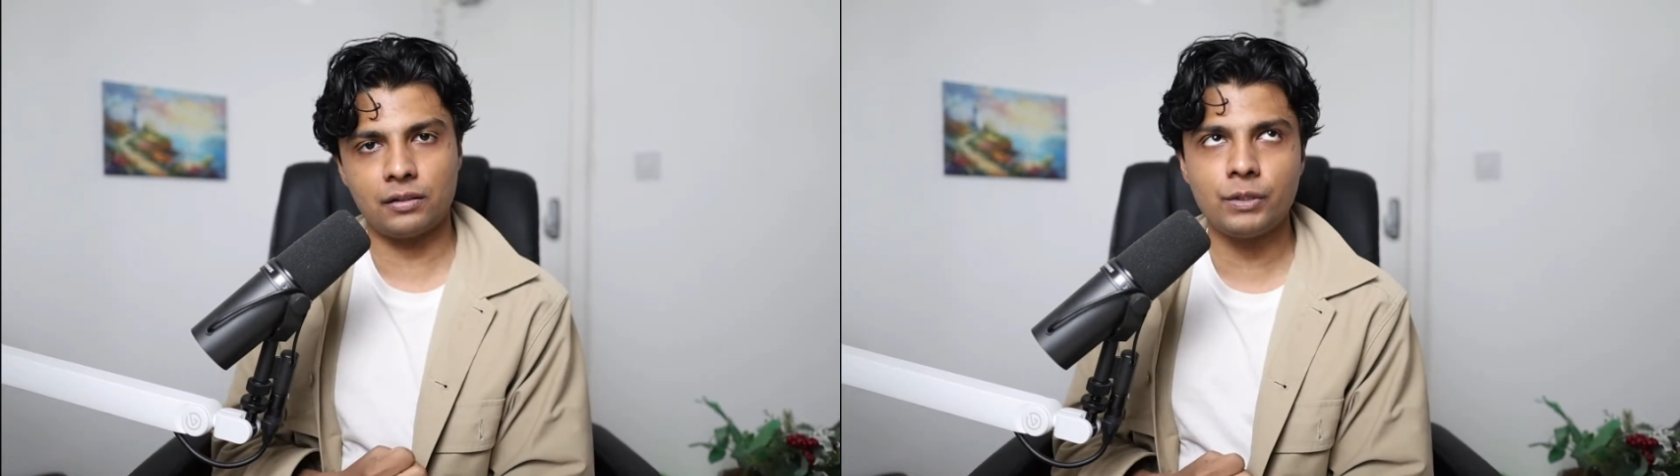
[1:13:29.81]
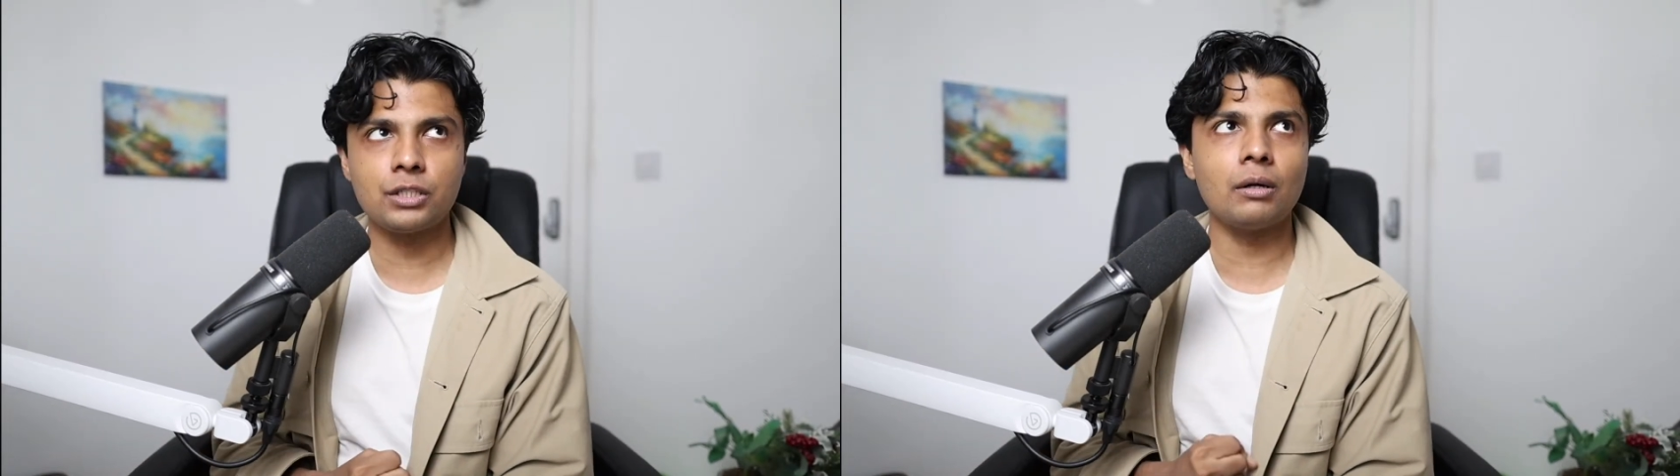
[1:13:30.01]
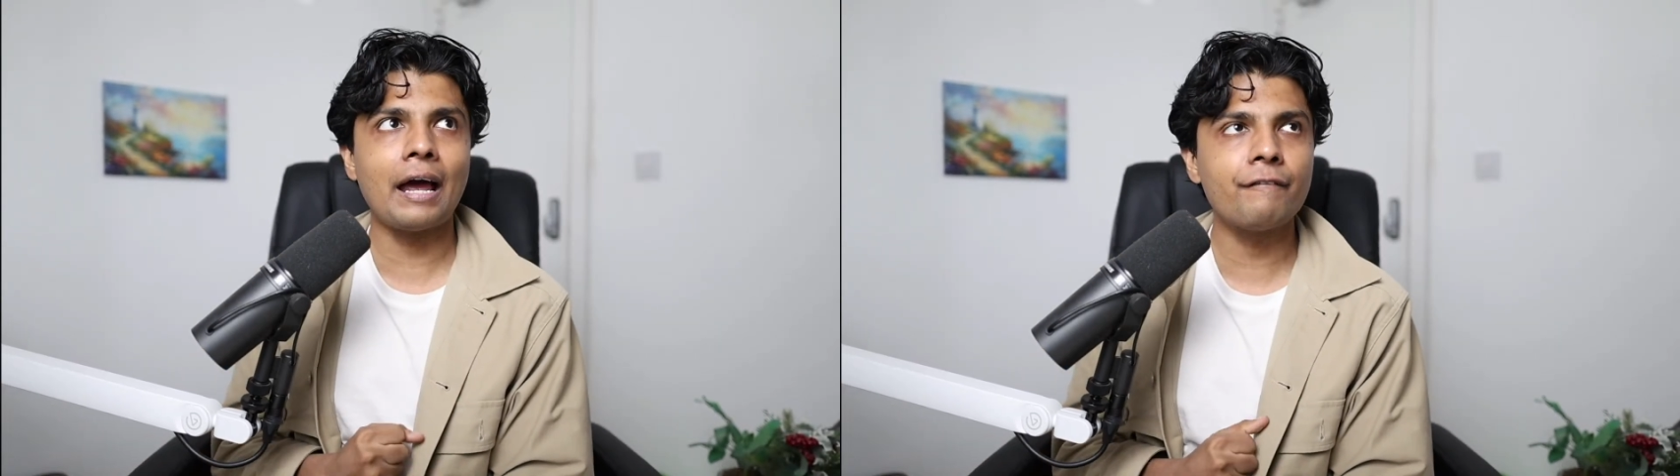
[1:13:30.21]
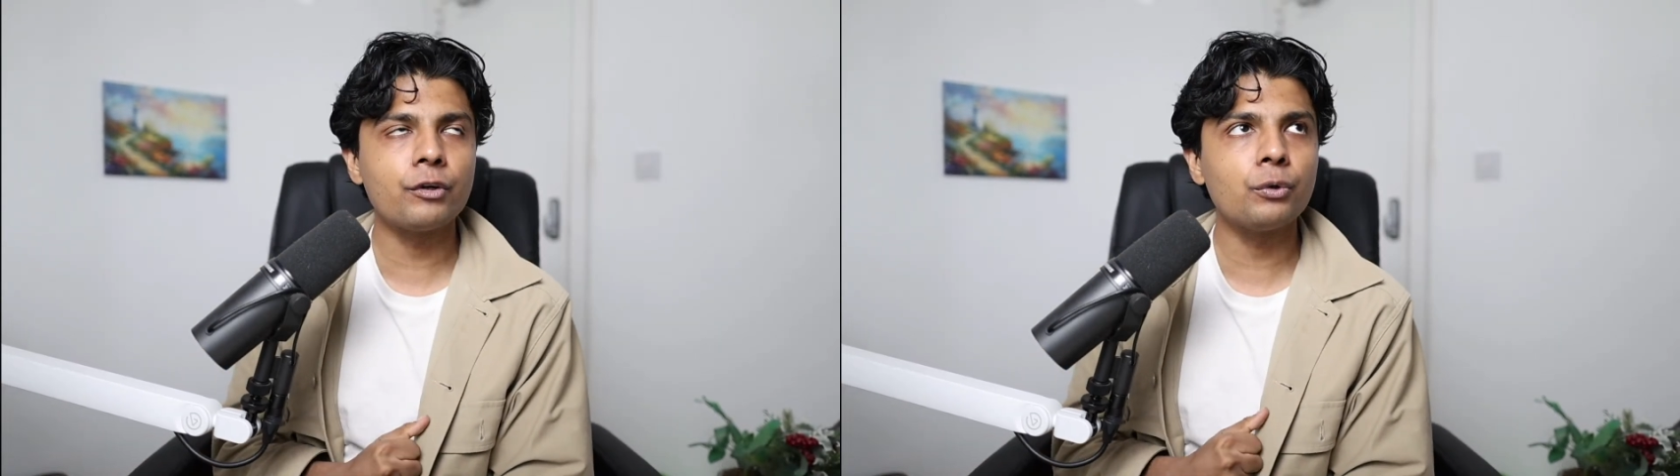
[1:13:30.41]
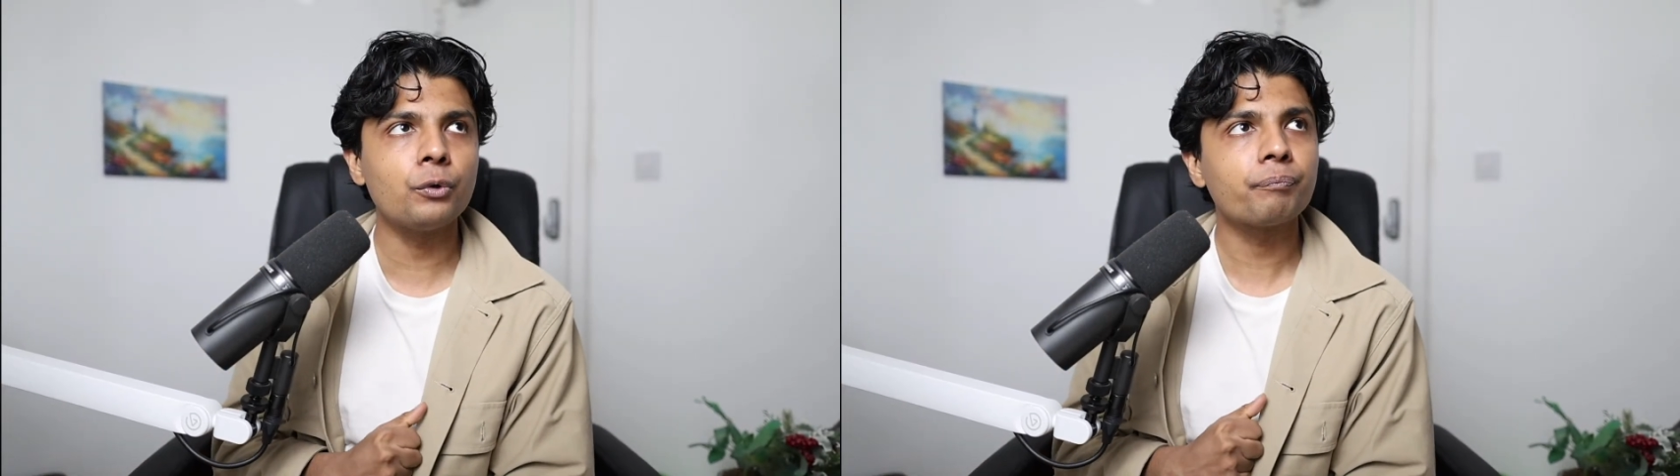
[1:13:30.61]
We still have
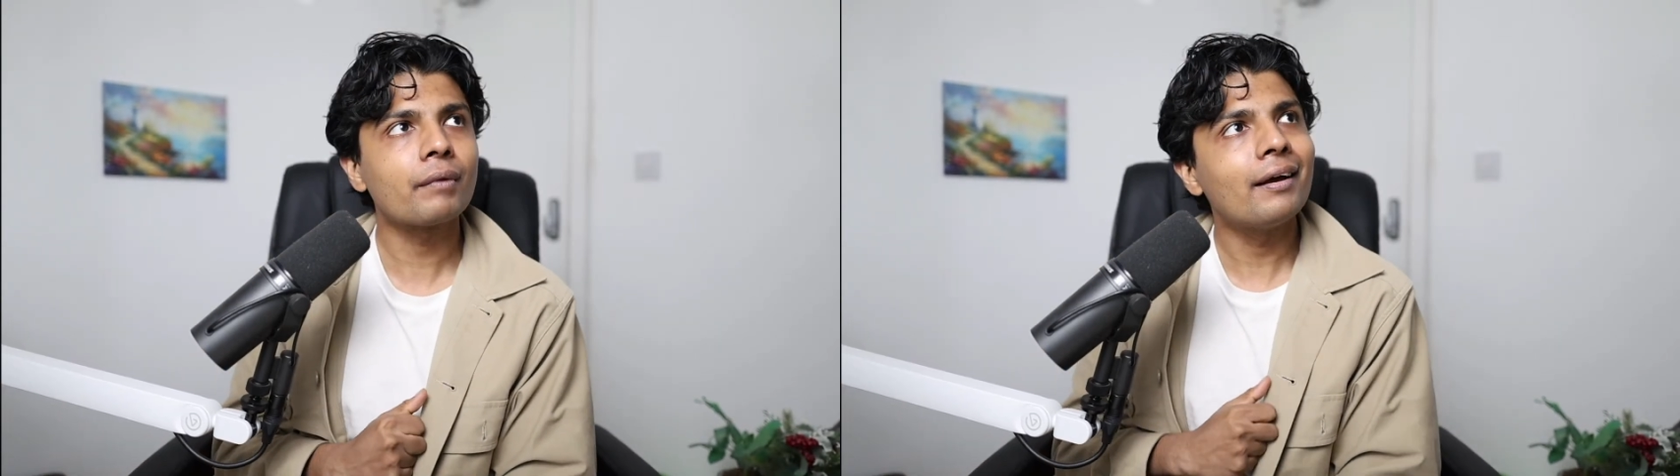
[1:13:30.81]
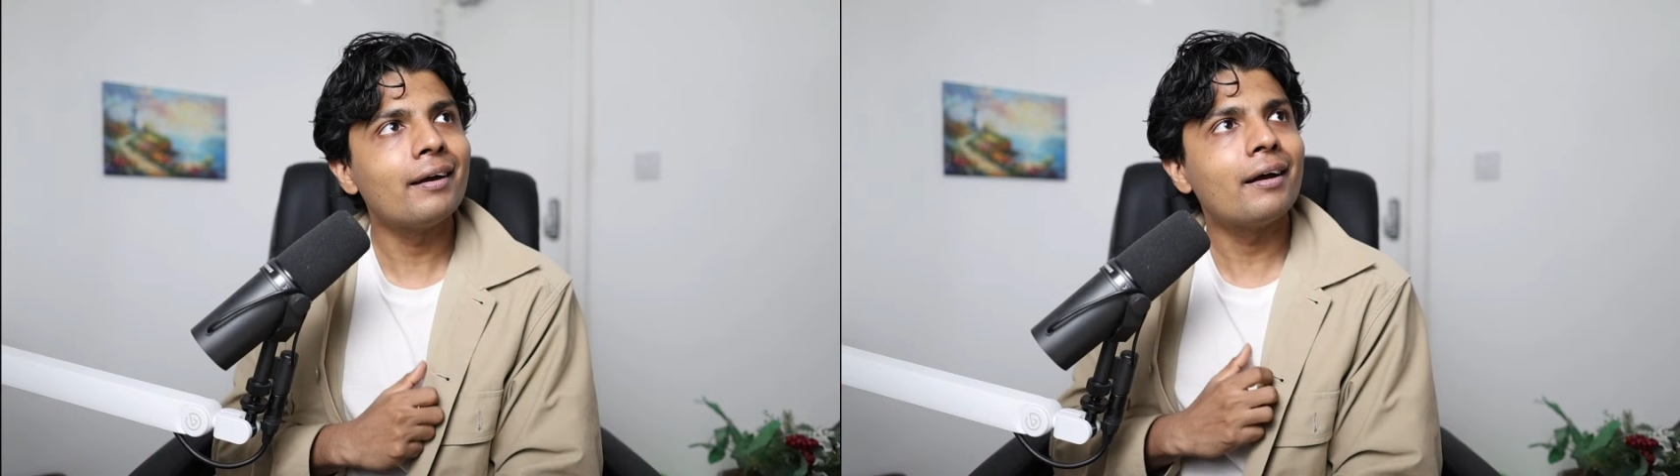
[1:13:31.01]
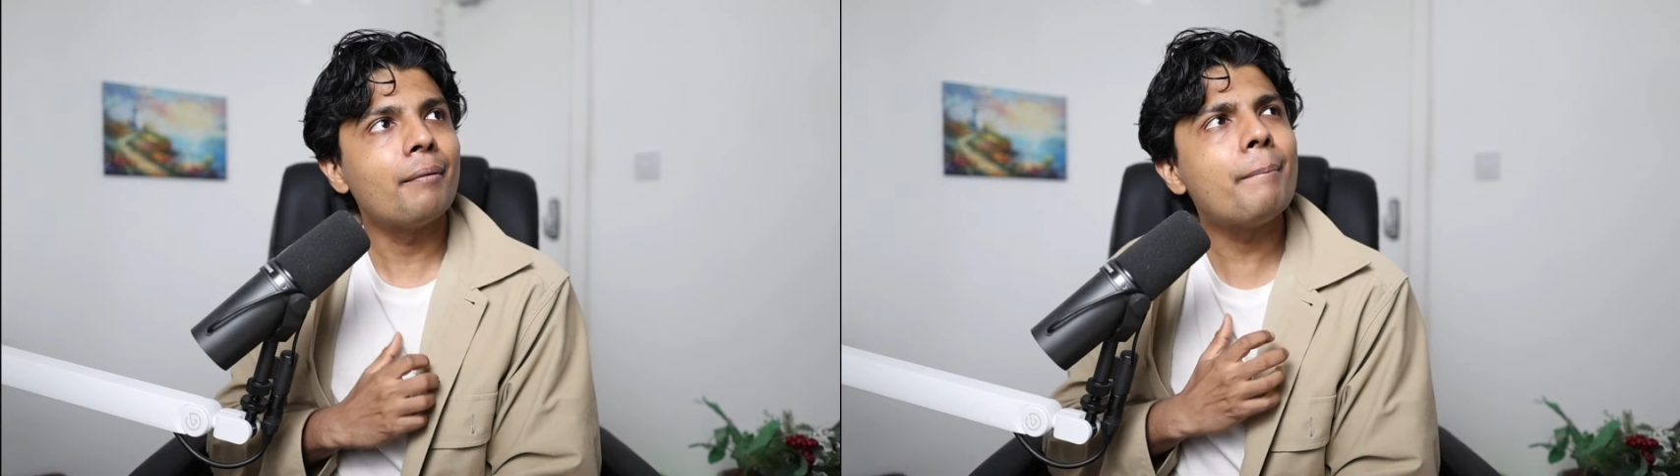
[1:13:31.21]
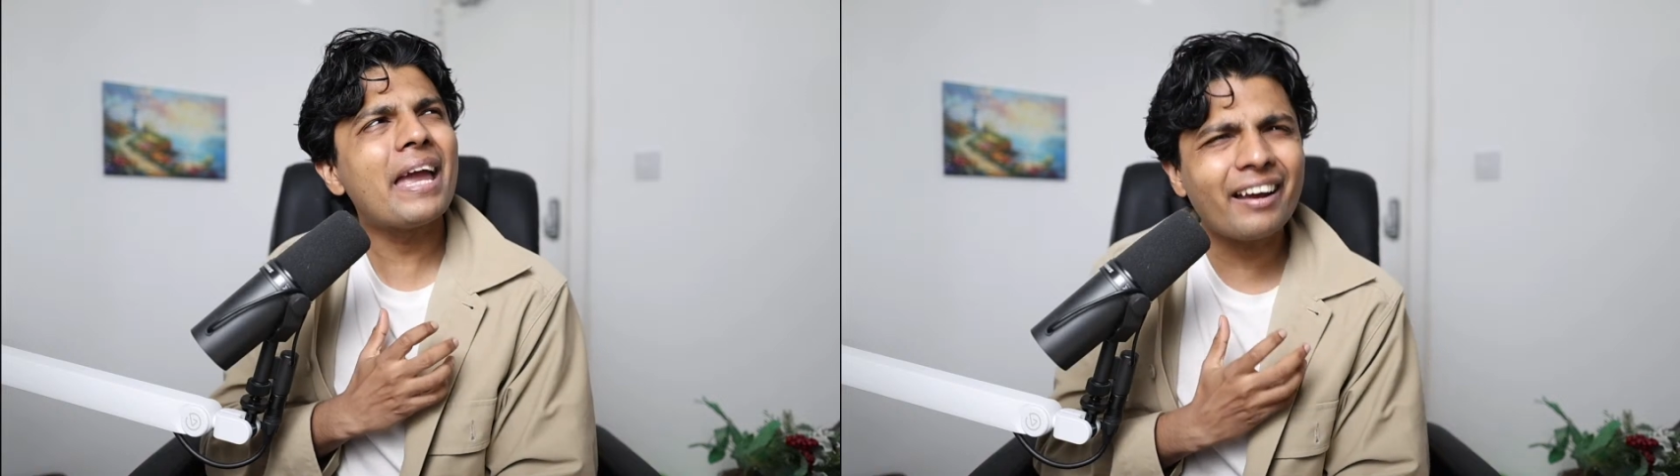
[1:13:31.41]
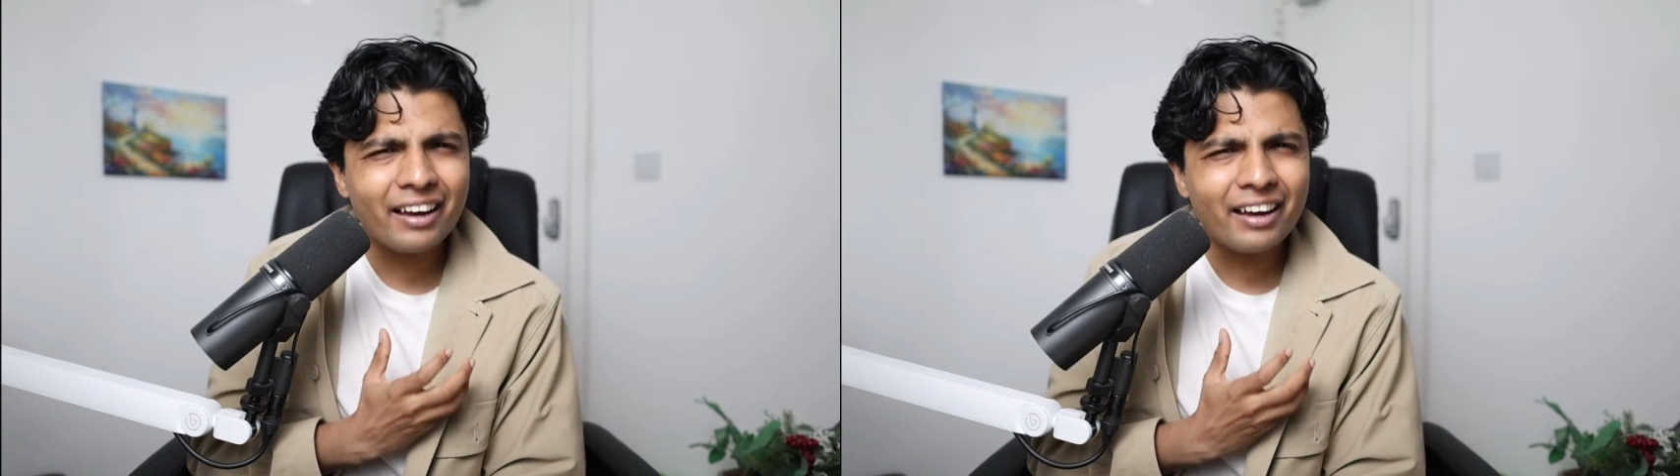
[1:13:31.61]
to make